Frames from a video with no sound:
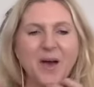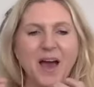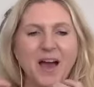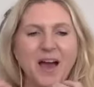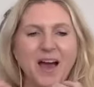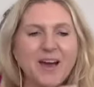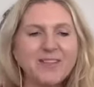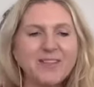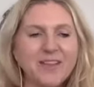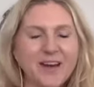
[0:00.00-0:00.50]

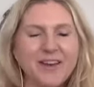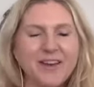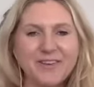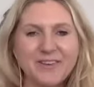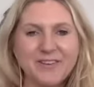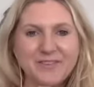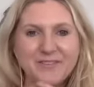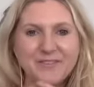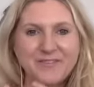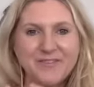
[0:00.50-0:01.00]
a lot
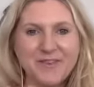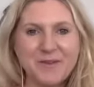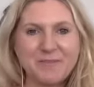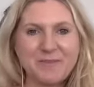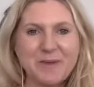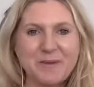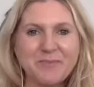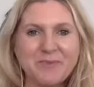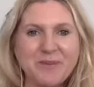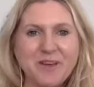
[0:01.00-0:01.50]
of
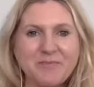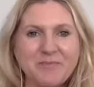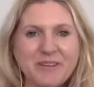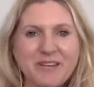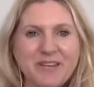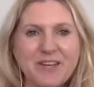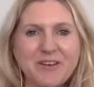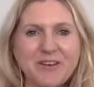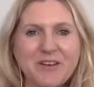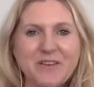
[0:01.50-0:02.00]
people I've
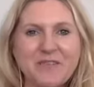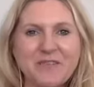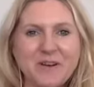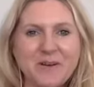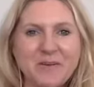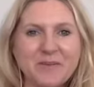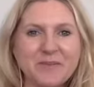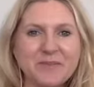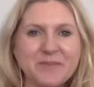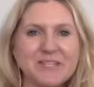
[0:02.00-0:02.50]
been hearing
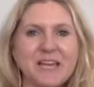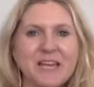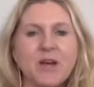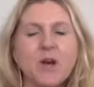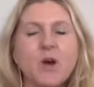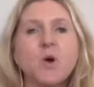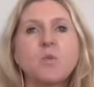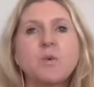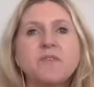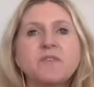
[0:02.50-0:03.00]
from say,
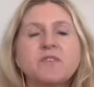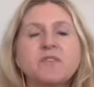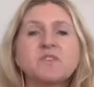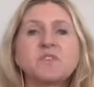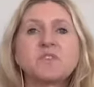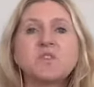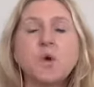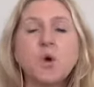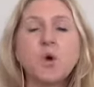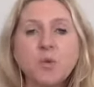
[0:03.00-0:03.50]
oh, well, there's
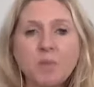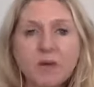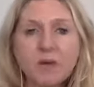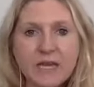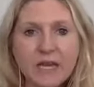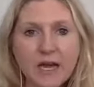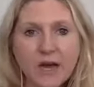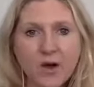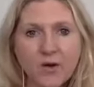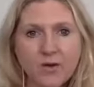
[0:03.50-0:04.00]
so
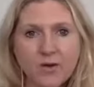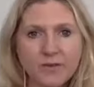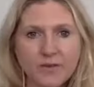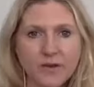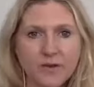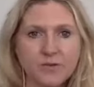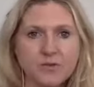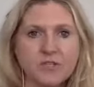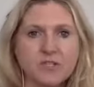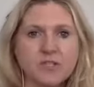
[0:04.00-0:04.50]
many health
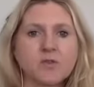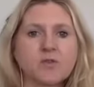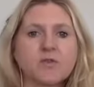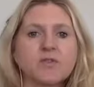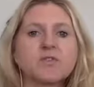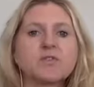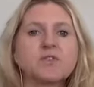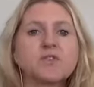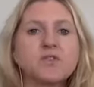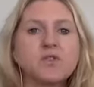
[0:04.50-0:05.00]
coaches, or
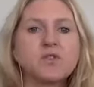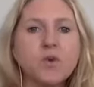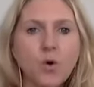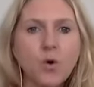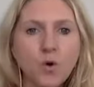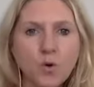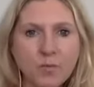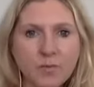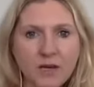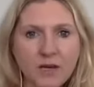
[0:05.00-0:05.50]
there's
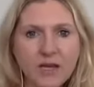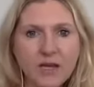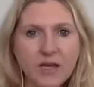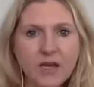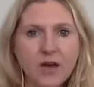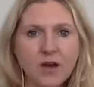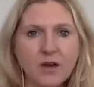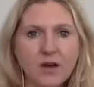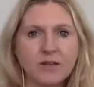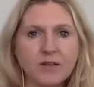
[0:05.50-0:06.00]
so
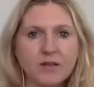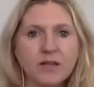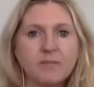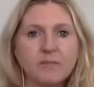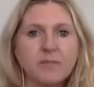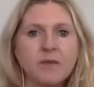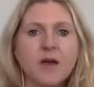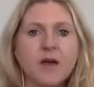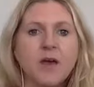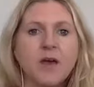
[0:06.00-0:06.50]
many
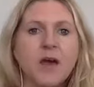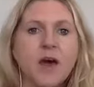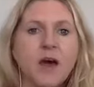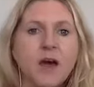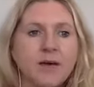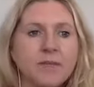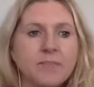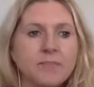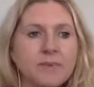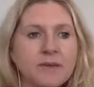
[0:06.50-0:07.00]
online
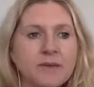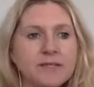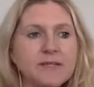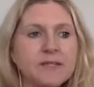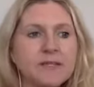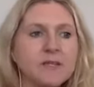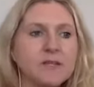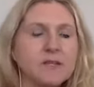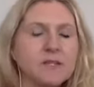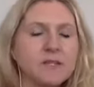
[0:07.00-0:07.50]
uh,
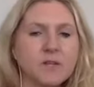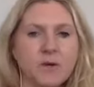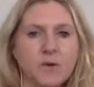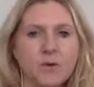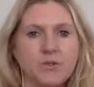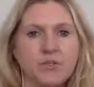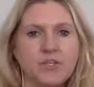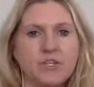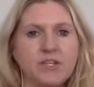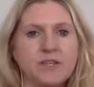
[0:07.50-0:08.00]
business
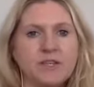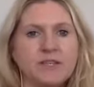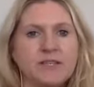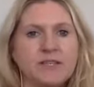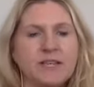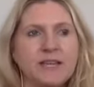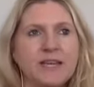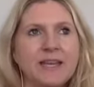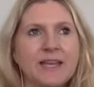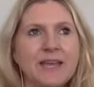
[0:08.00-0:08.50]
coaches.
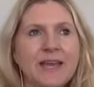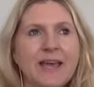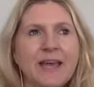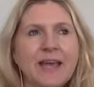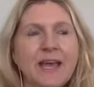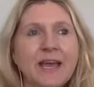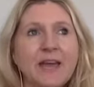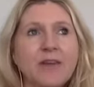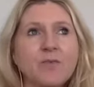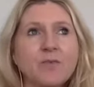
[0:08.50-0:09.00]
And,
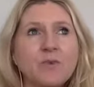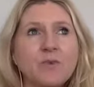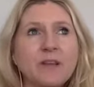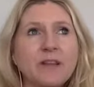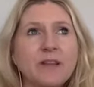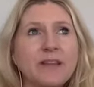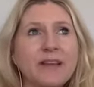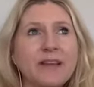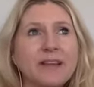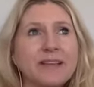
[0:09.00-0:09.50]
and
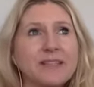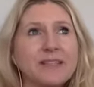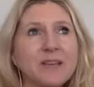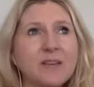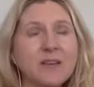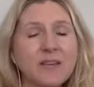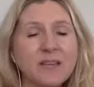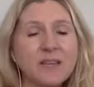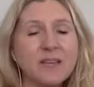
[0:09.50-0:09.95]
really, I say,